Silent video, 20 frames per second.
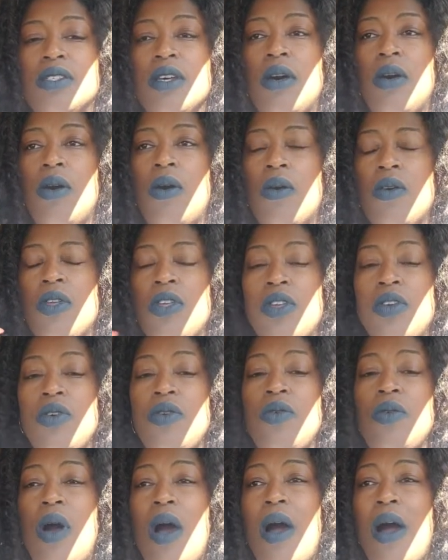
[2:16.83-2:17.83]
So
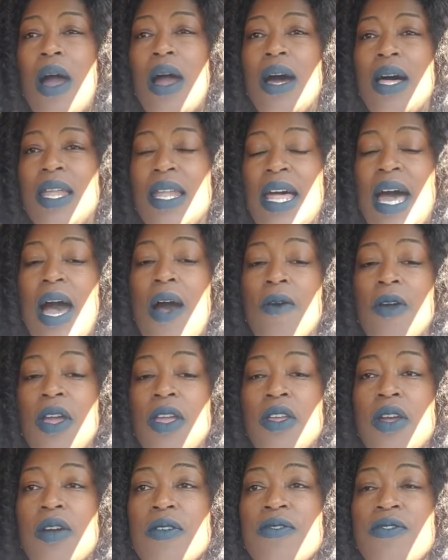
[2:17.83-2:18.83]
you are
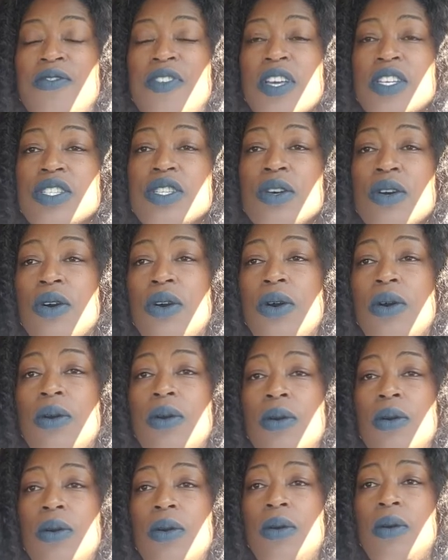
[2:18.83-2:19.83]
allowing your physical
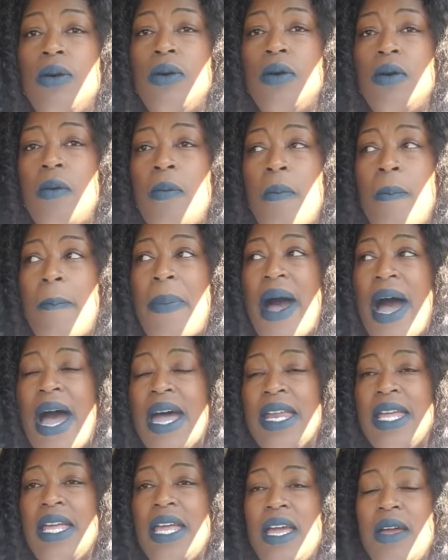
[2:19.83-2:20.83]

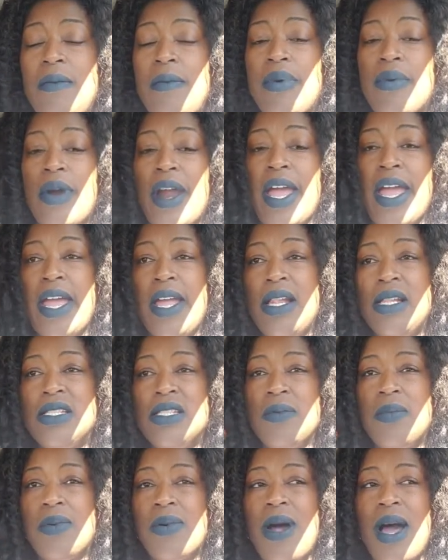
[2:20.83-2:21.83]
body and brain
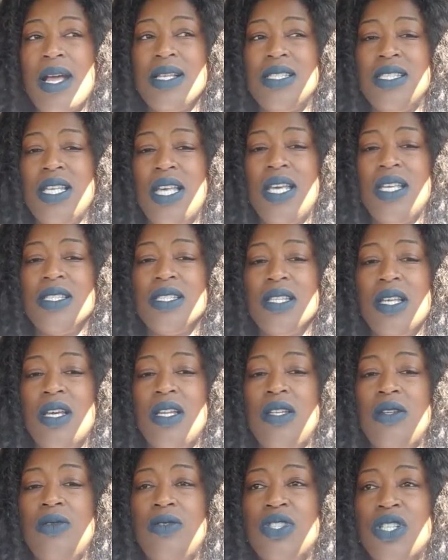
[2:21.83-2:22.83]
to process
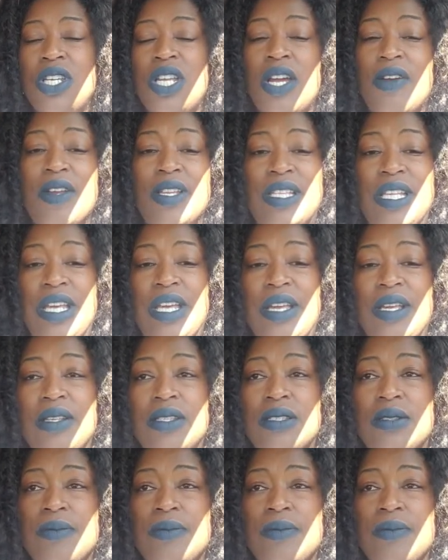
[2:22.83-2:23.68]
illusionary things.